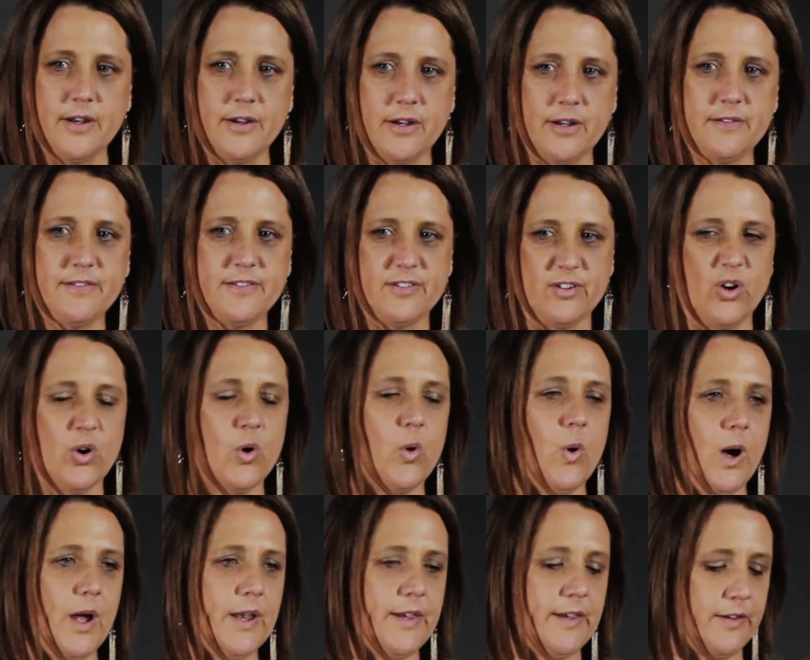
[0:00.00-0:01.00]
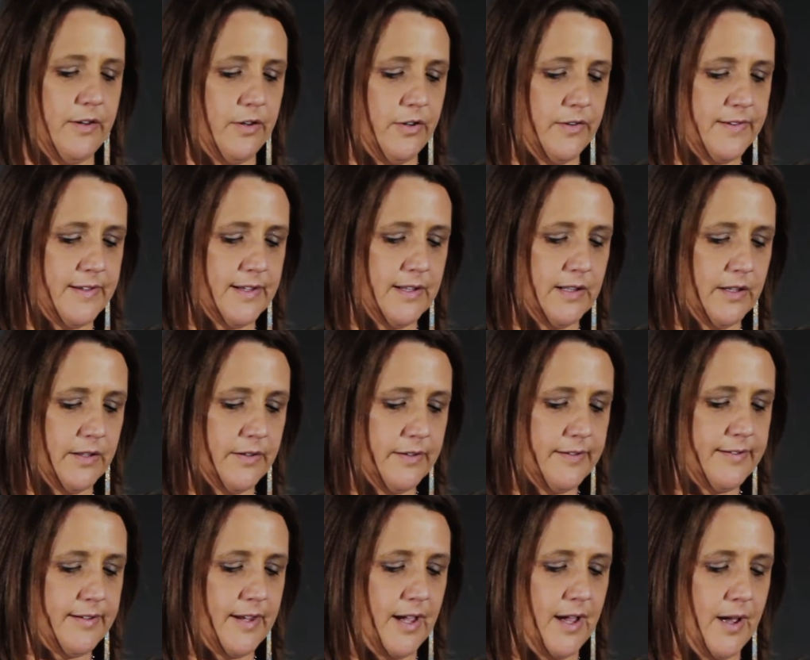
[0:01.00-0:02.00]
and it's not quite in New
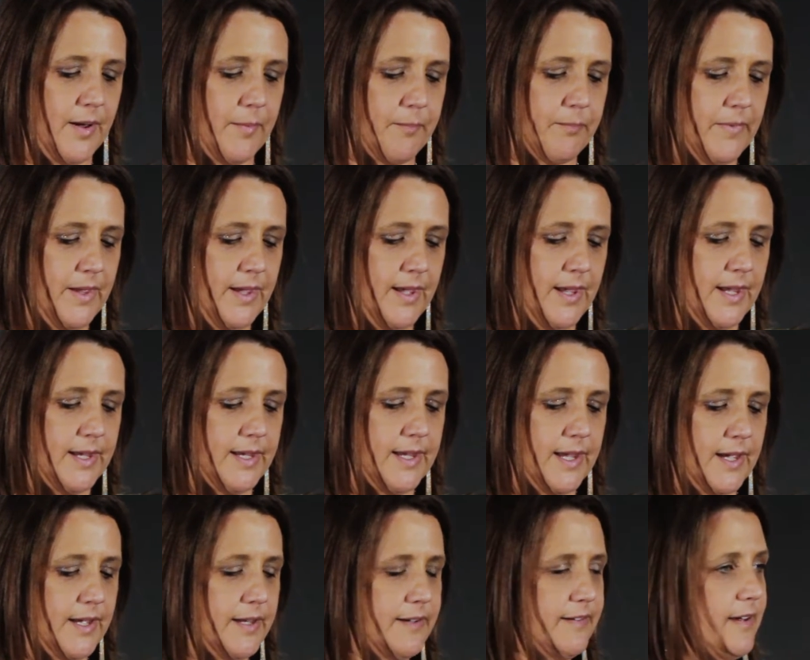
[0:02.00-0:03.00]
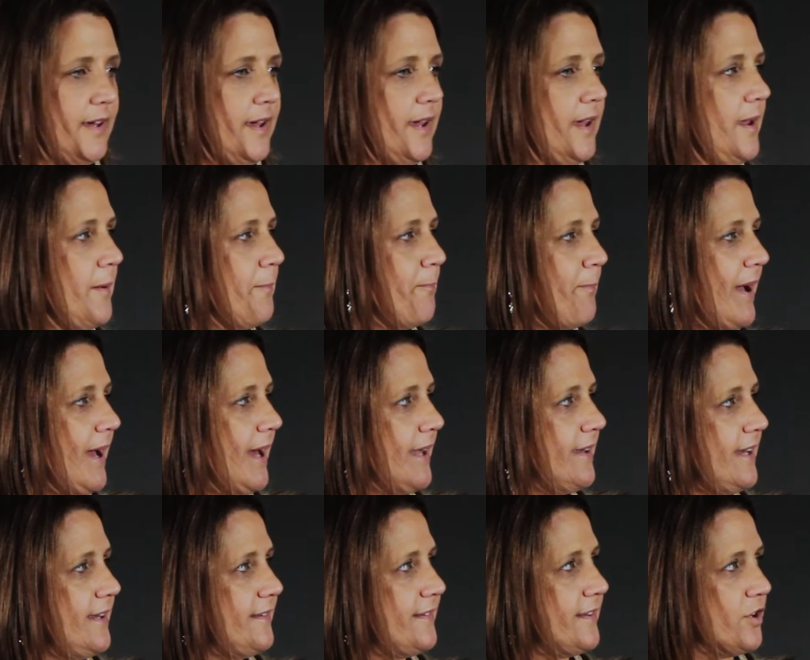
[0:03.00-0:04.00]
Zealand yet.
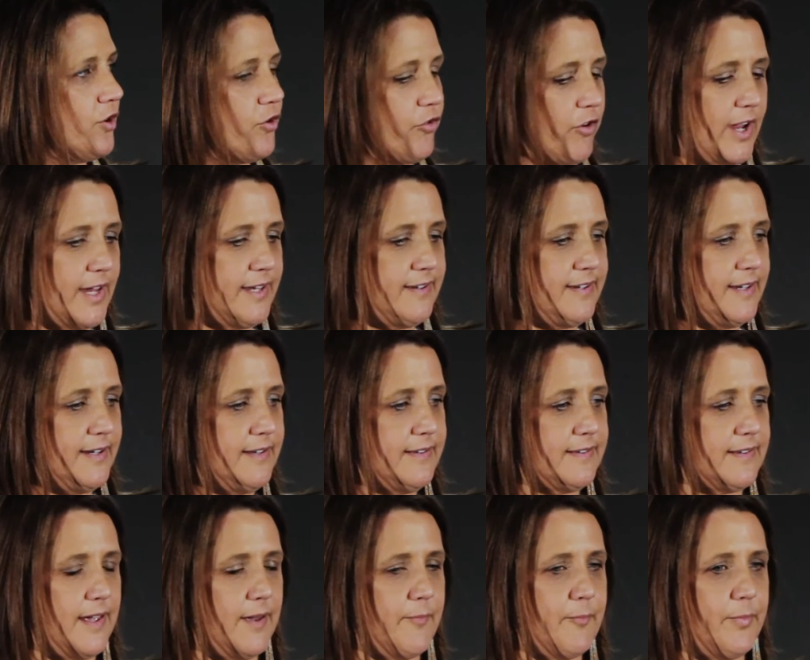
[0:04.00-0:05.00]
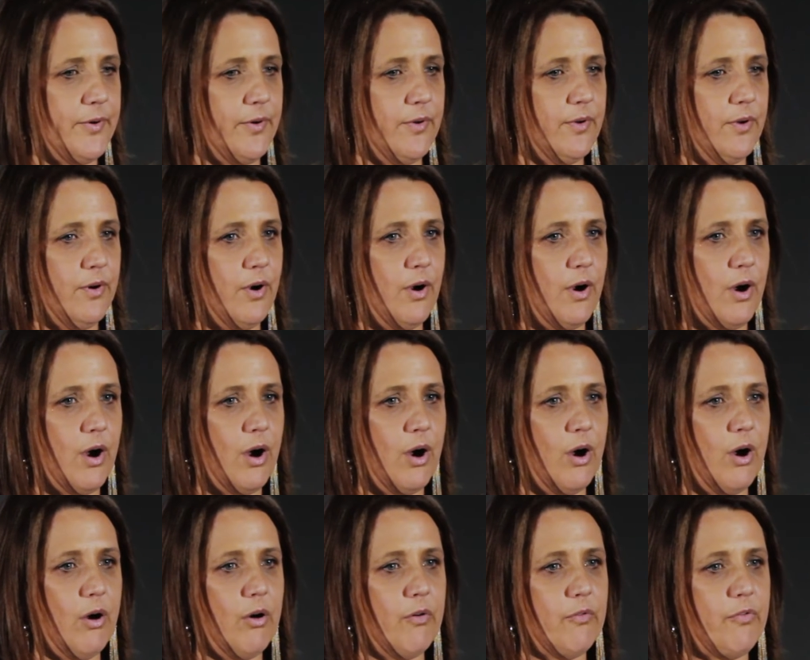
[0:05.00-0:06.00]
But it's a great example
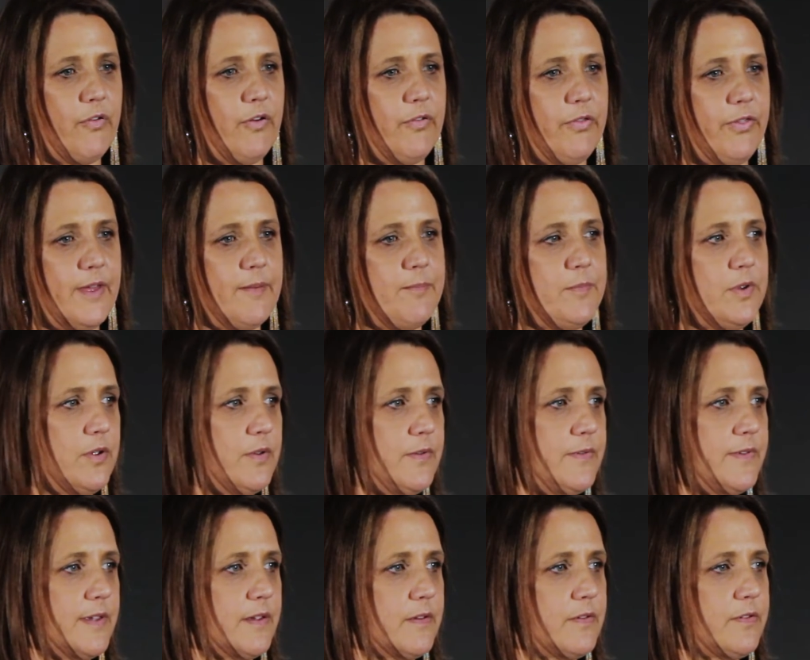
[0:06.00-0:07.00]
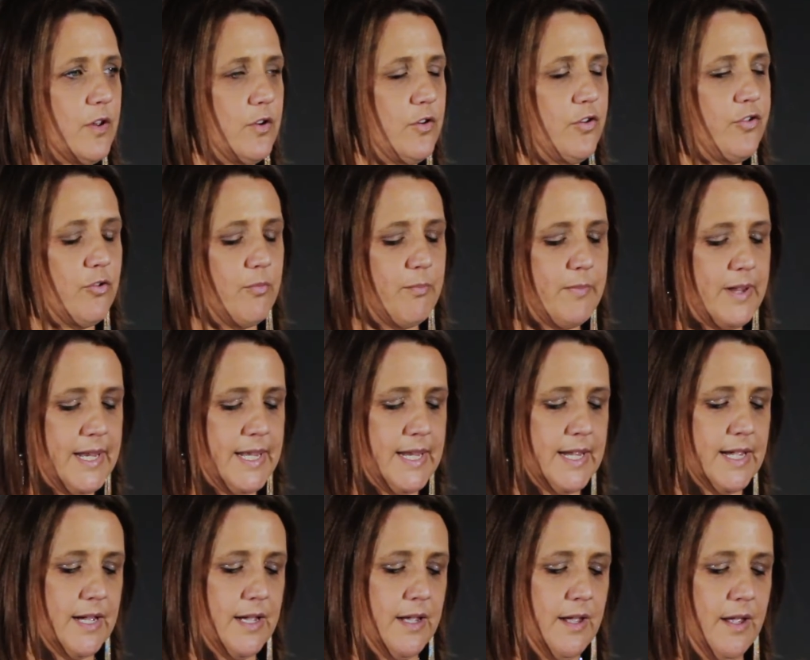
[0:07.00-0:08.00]
of them using social
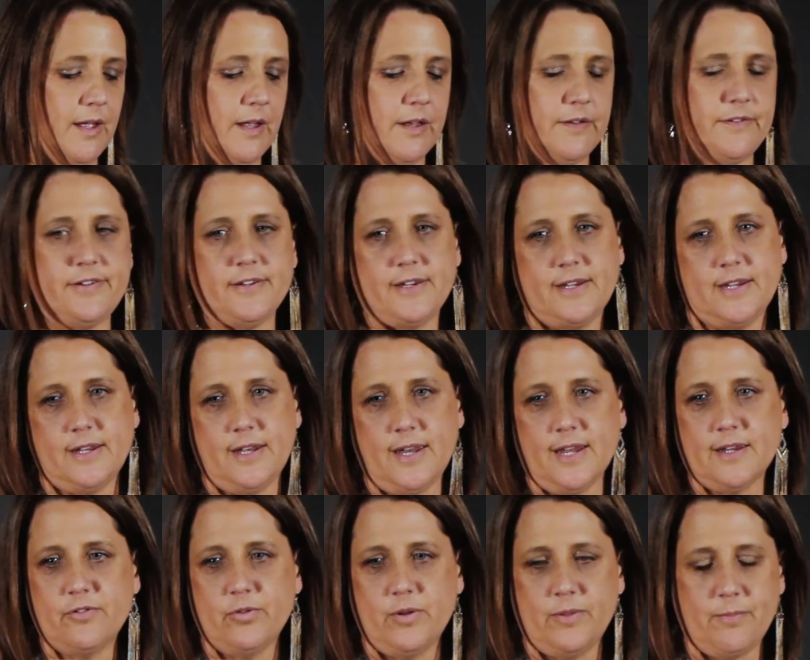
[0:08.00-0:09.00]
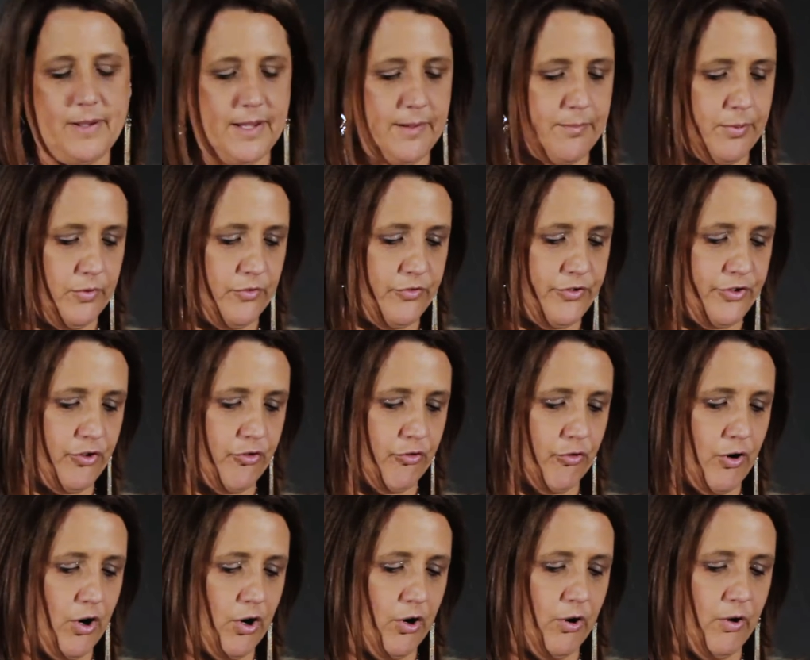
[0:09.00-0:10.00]
media to connect with people, to
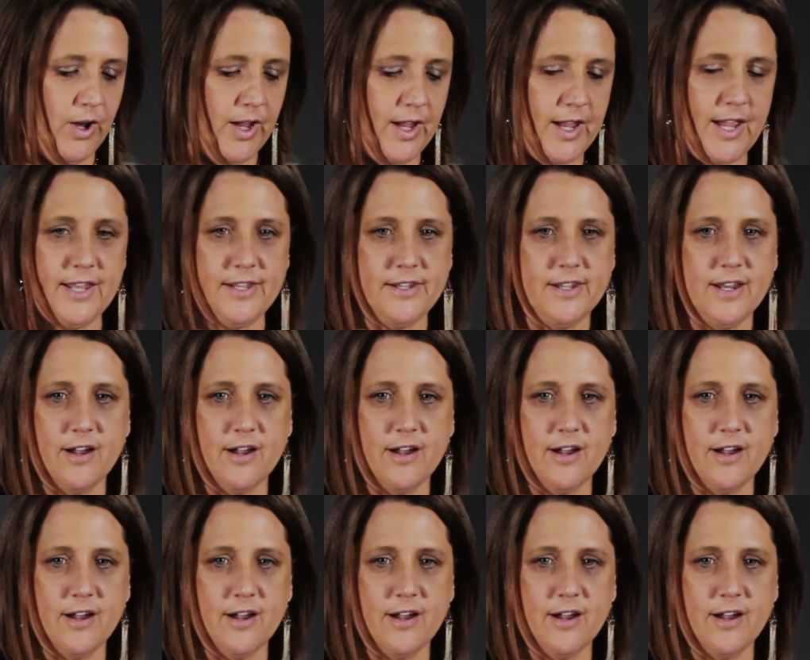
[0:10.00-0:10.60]
grow and